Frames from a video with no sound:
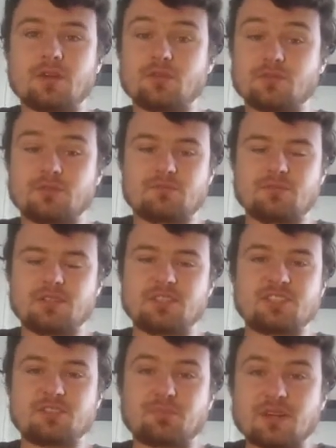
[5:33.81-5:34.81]
couldn't really
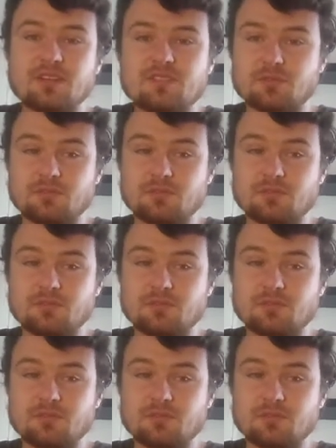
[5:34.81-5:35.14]
sprint.